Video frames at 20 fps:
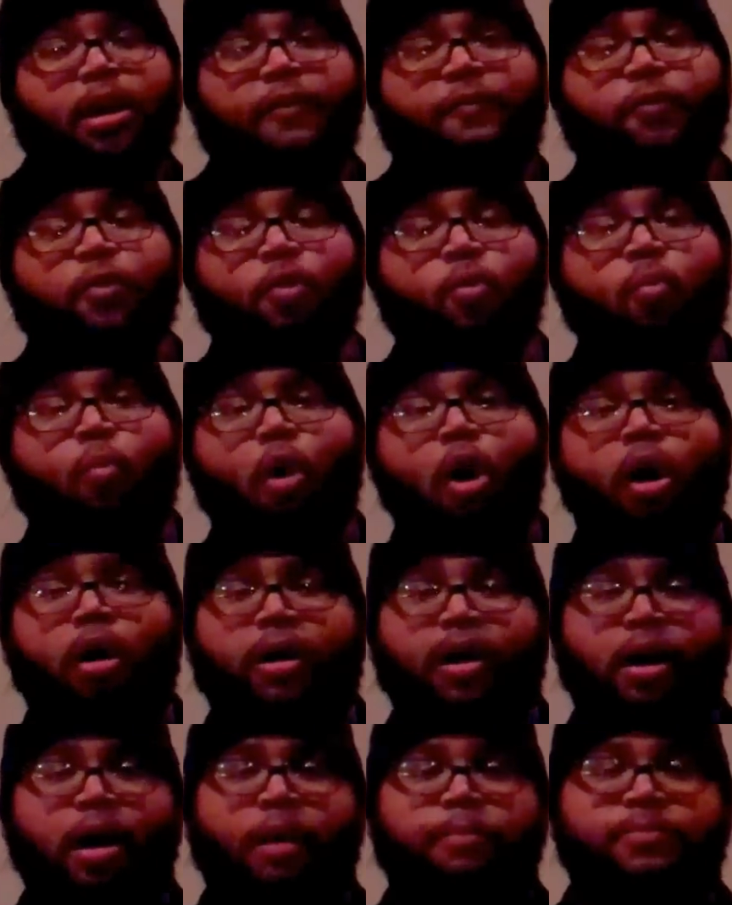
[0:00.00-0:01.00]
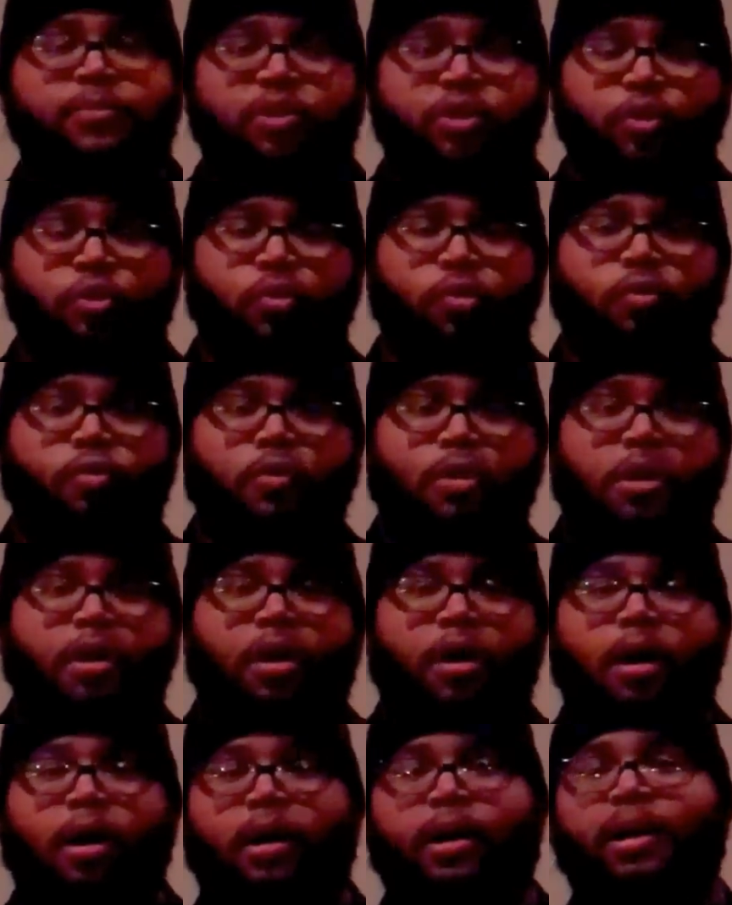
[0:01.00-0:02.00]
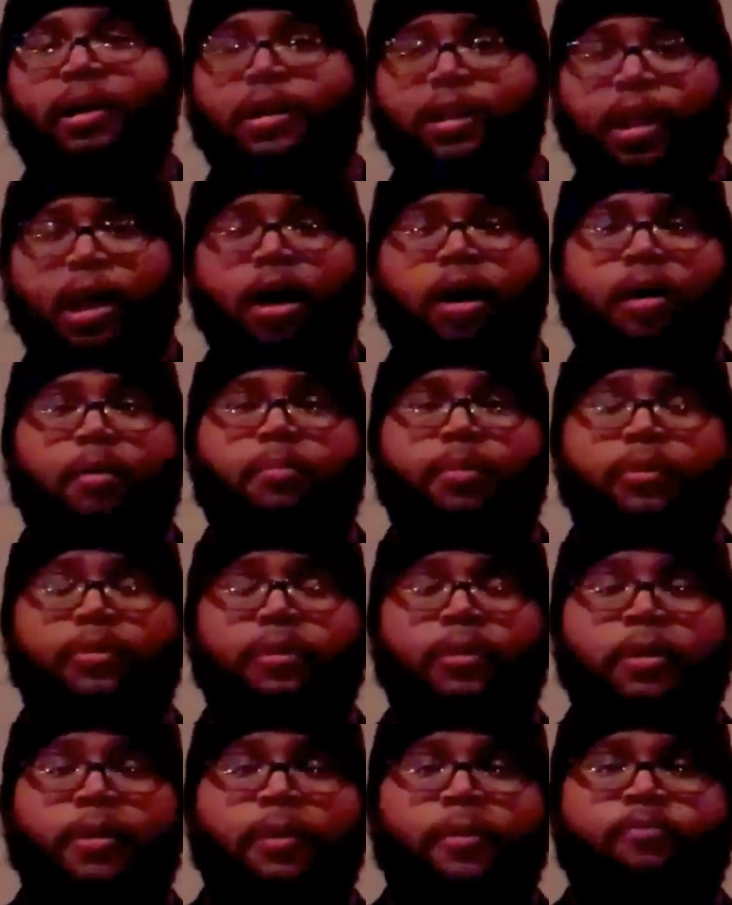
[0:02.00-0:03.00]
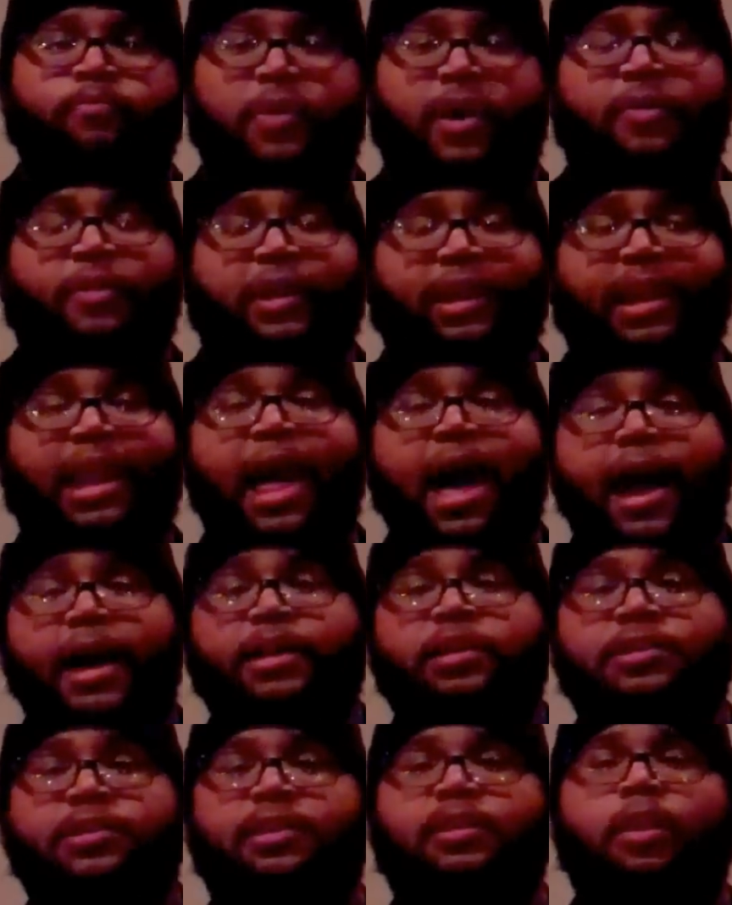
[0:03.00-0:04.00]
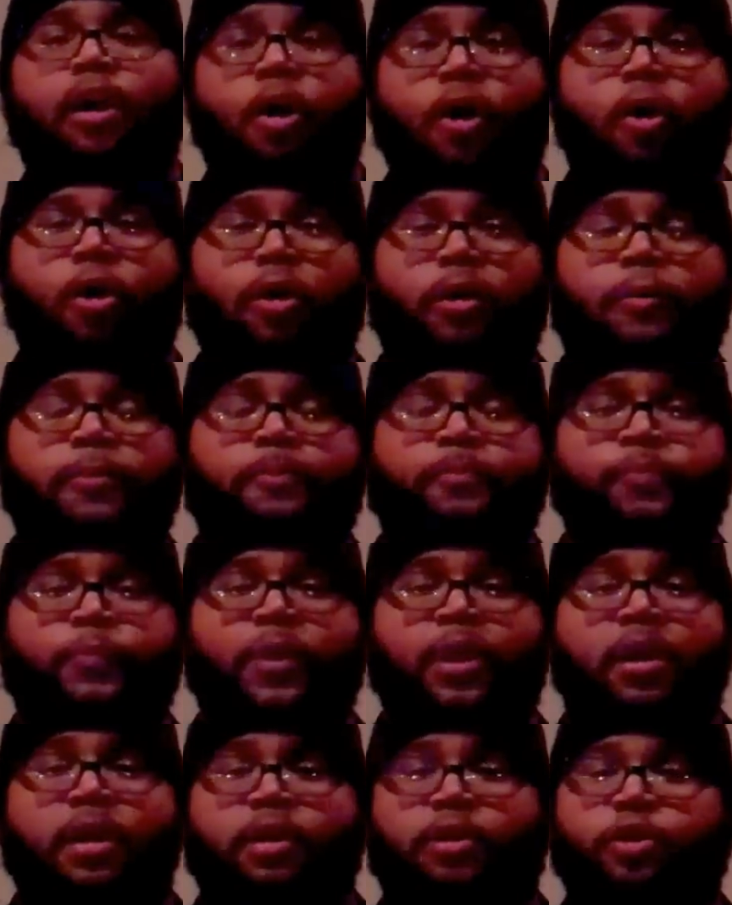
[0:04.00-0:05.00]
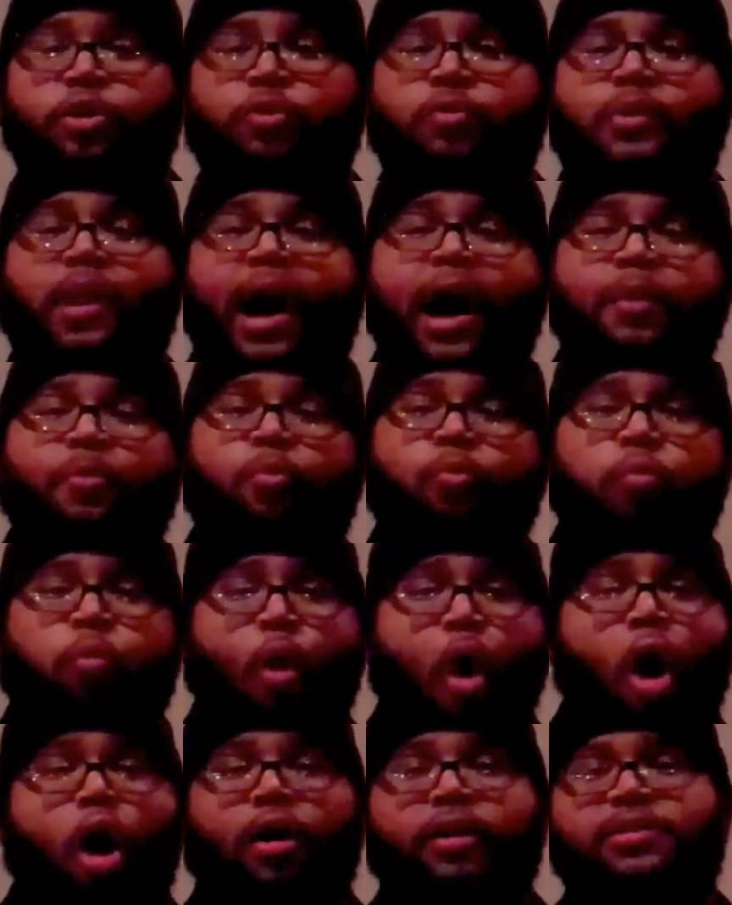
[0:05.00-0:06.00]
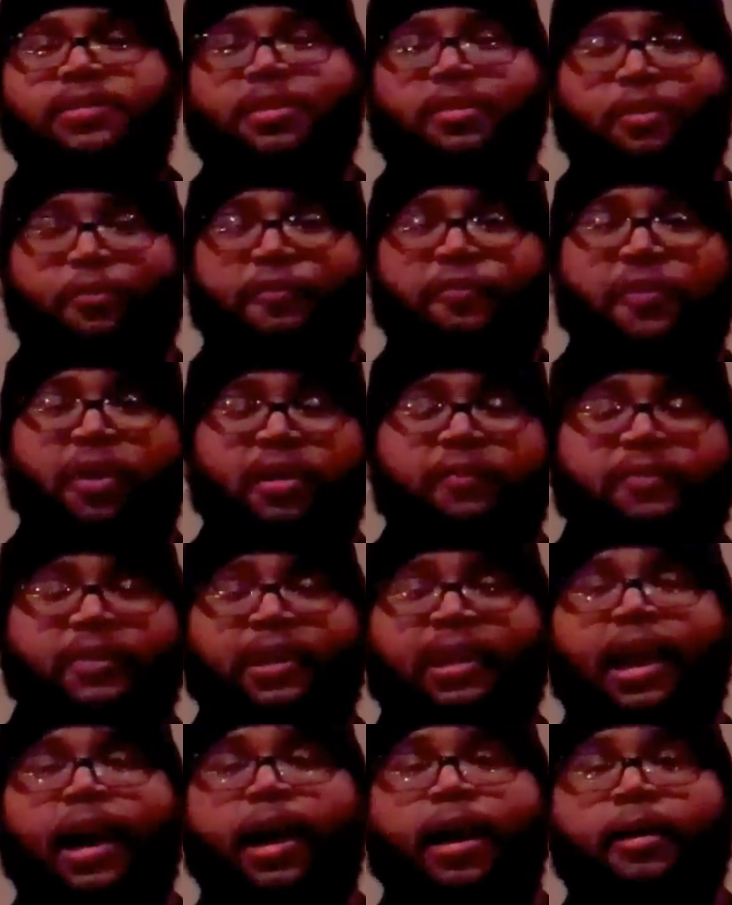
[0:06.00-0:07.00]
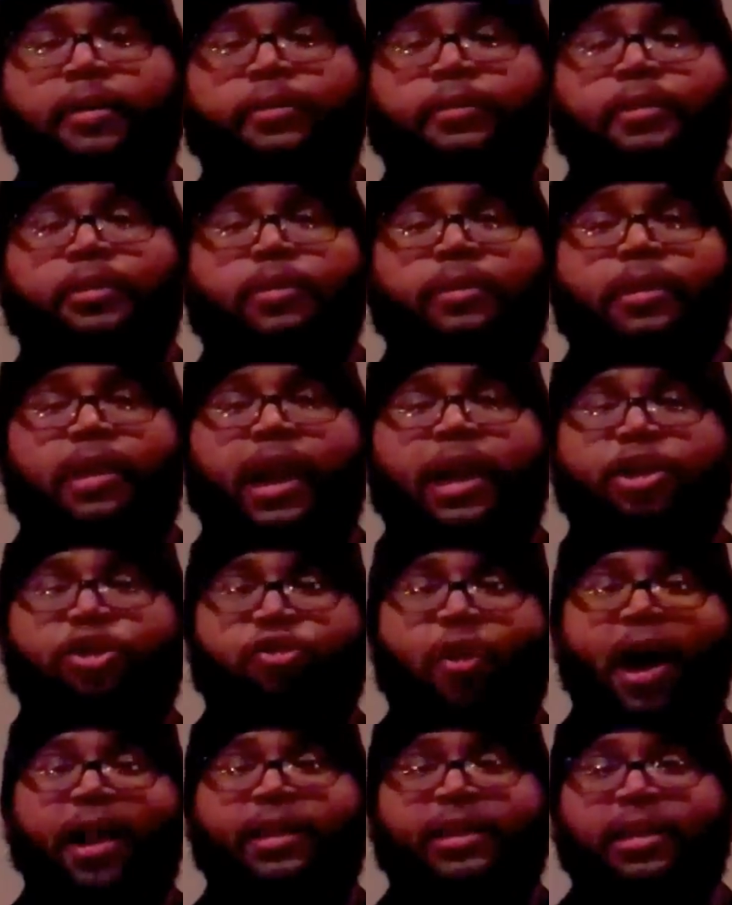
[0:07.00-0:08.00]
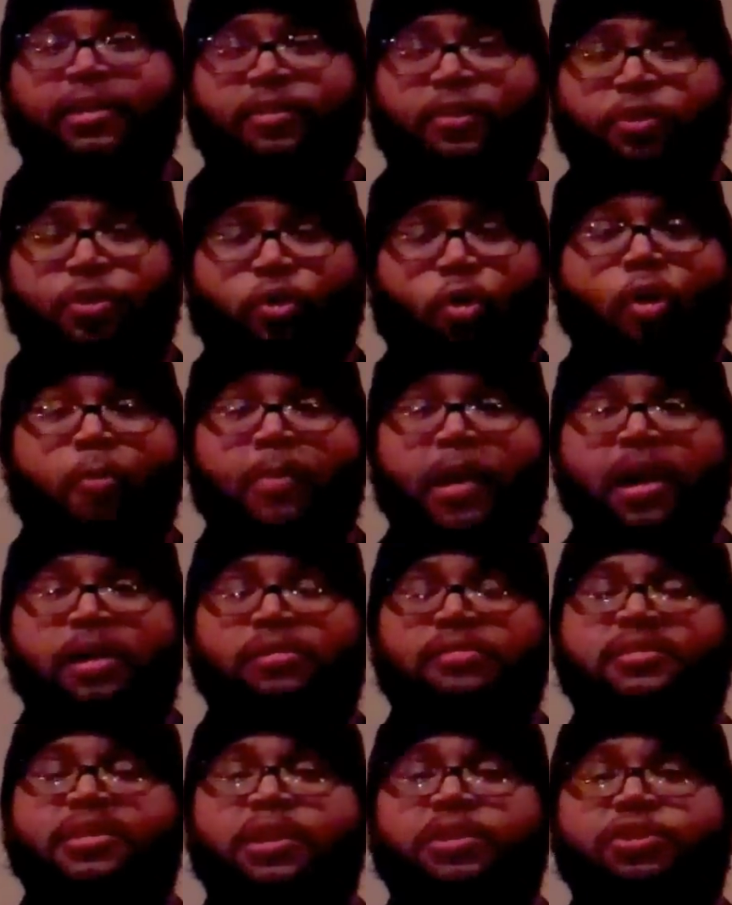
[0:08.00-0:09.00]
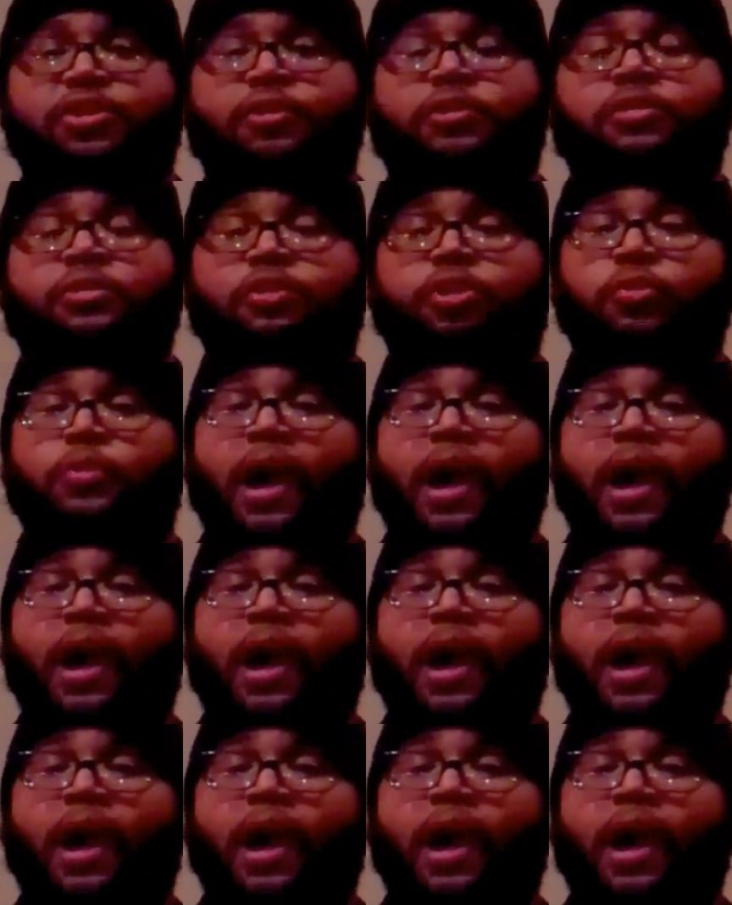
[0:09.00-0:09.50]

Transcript: If you walk up to a club and the line is long, do not walk to the front of the line and try to get the doorman's attention.